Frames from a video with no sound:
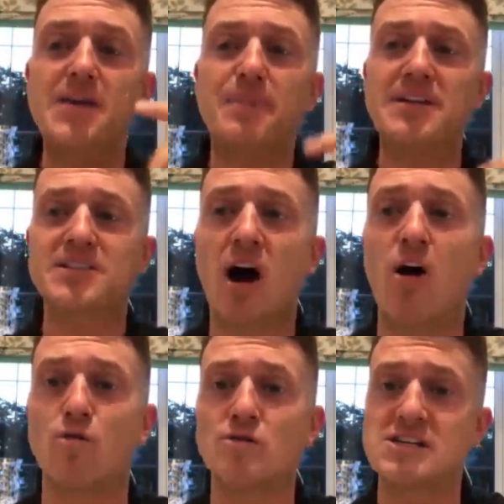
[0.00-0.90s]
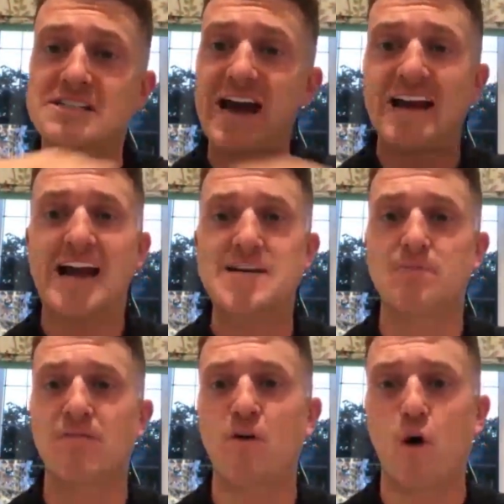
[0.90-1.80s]
he had been told a
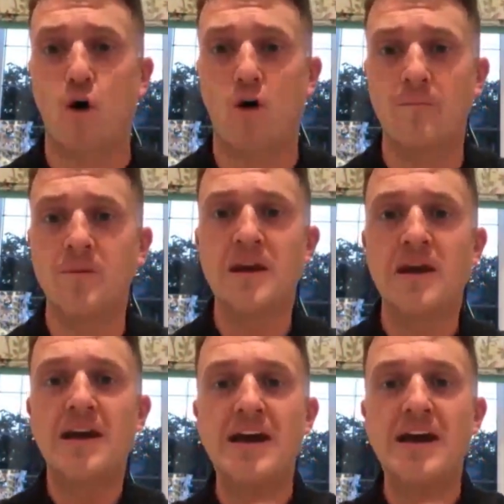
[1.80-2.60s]
decade before